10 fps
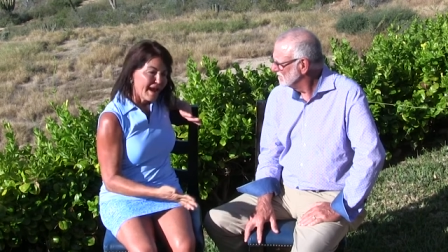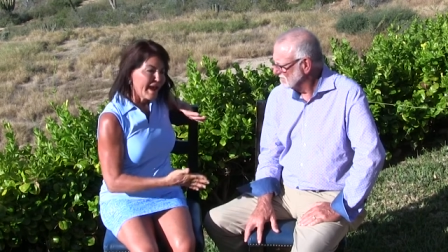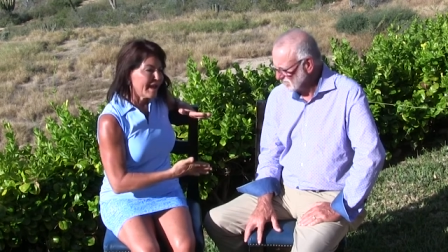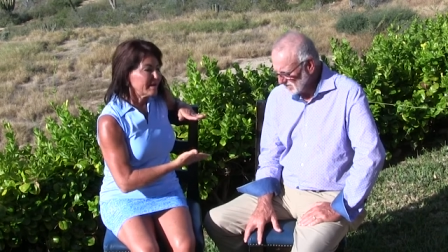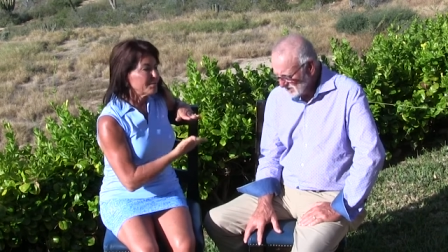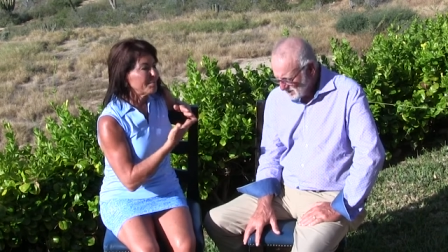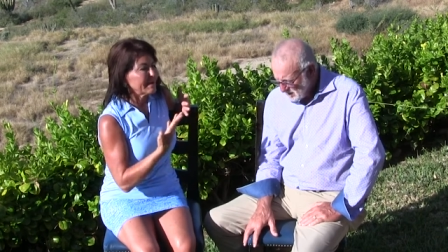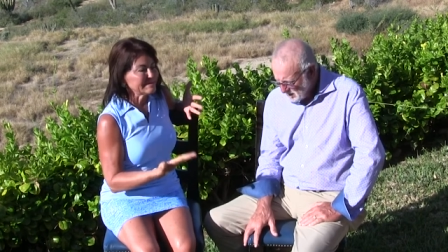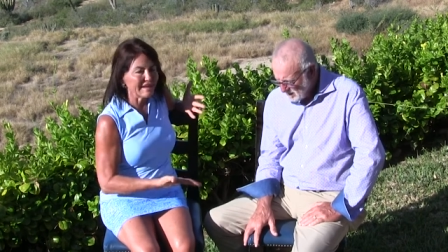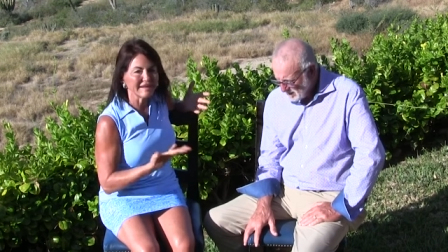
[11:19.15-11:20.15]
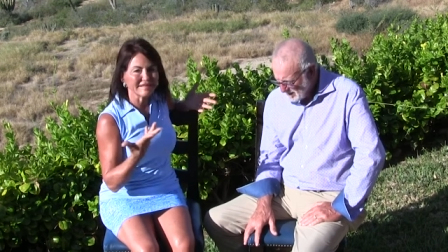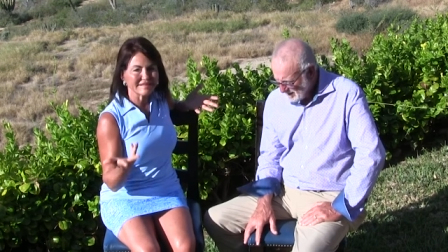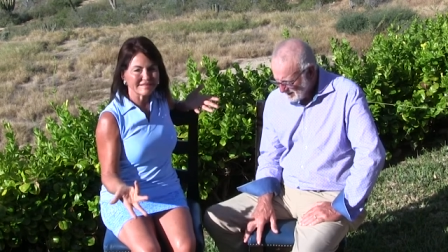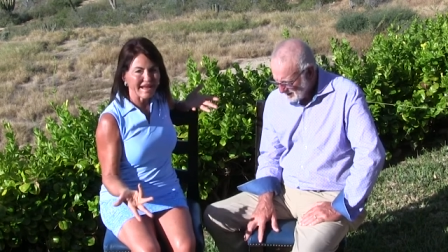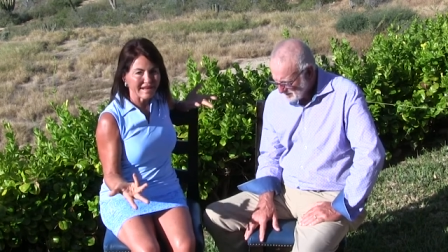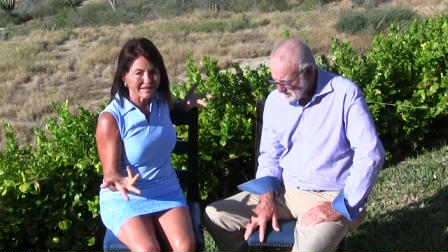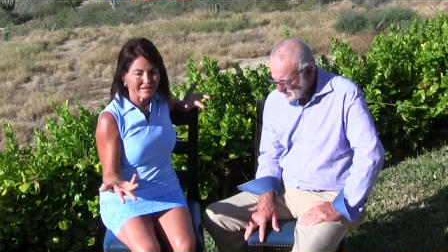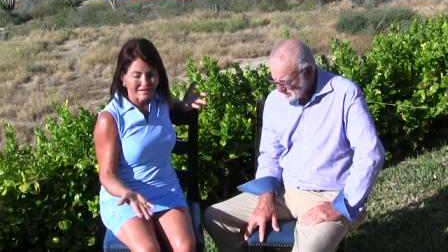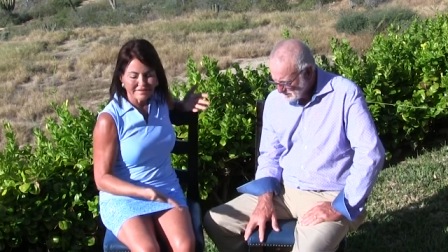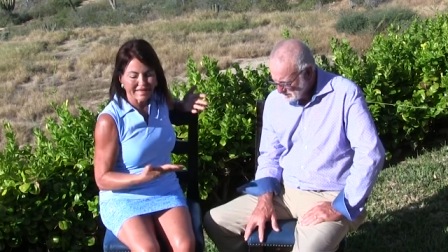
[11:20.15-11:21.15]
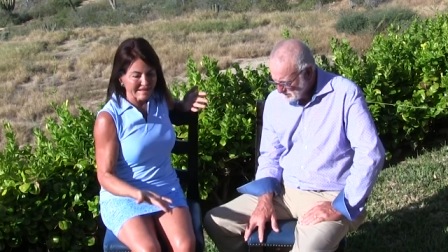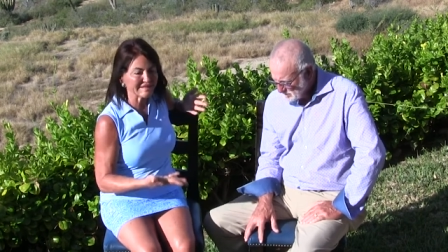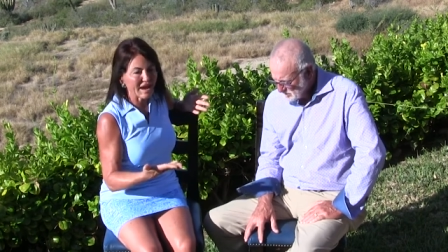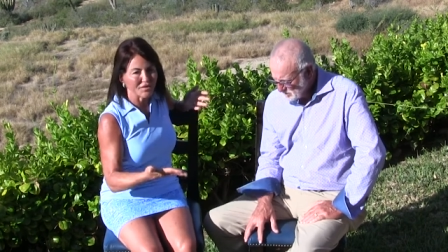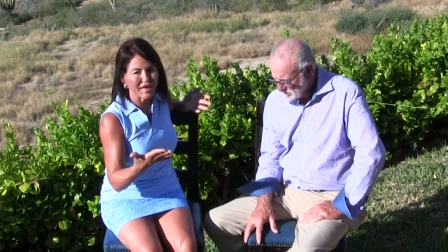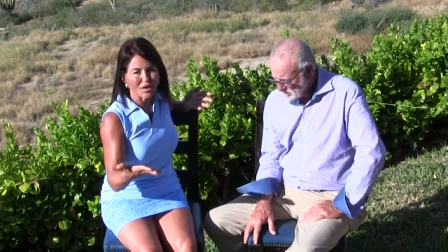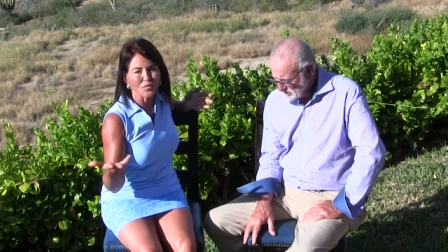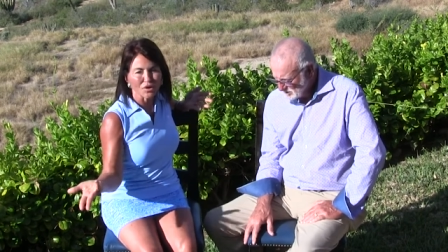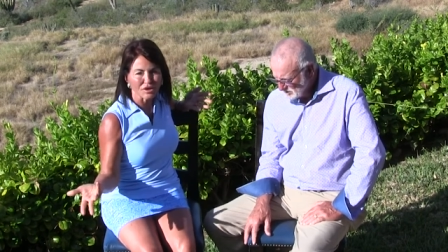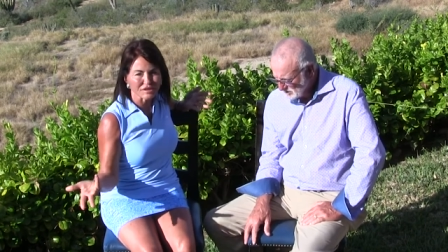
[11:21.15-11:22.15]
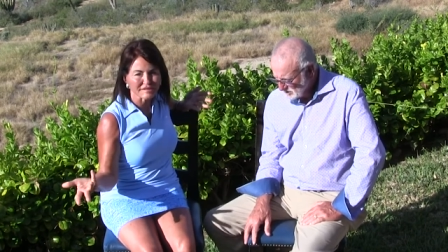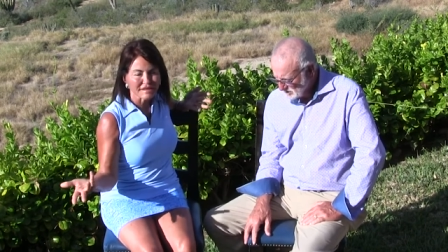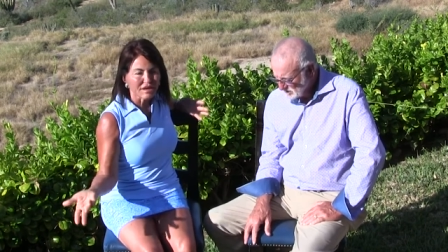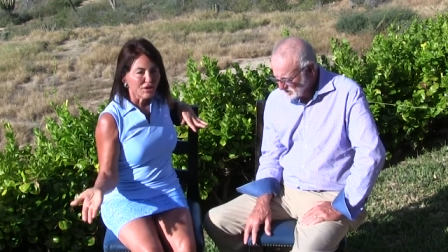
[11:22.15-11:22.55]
And by taking the statin, that's how that works.